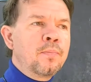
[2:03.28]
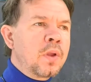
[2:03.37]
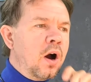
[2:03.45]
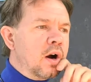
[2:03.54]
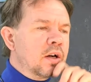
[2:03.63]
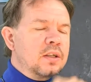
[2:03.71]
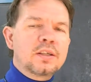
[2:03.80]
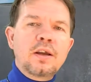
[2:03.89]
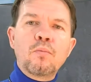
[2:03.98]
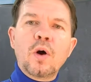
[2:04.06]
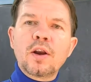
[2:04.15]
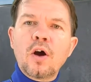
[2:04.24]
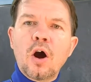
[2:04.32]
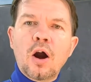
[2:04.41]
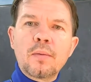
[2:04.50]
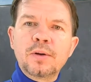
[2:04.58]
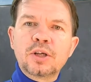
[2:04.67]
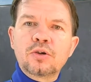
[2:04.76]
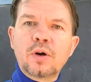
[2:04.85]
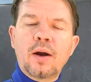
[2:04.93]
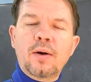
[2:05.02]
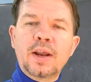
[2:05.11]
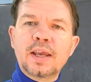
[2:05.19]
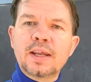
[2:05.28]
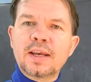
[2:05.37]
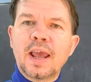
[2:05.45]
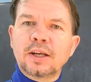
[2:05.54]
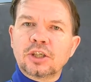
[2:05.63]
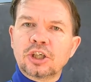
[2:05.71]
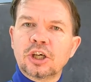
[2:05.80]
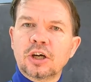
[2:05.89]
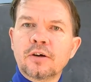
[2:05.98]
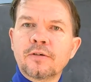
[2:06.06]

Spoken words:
are somewhat arbitrary in nature.